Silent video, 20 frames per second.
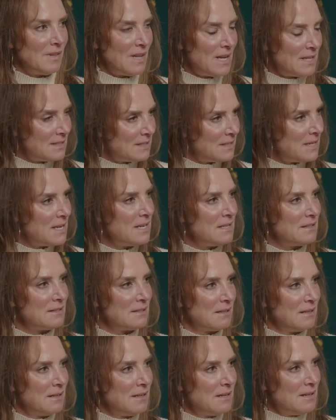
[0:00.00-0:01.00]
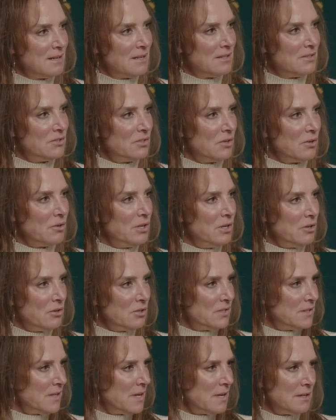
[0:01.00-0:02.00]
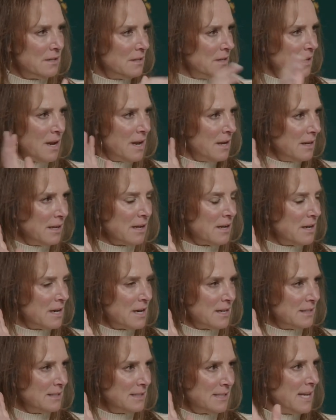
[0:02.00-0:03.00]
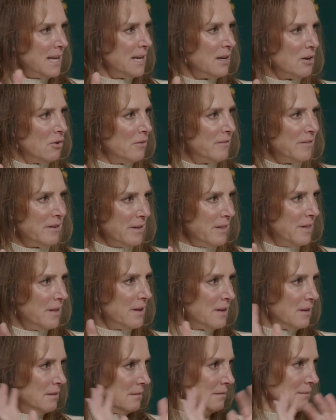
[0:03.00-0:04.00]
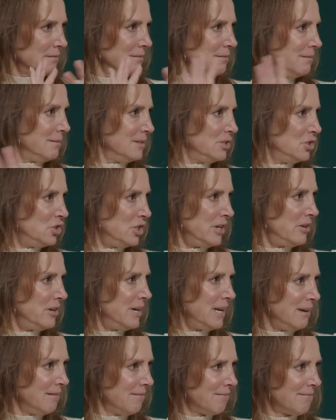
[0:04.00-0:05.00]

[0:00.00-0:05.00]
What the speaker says: That's nice. Mm-hmm. So your son is going to take over the charity?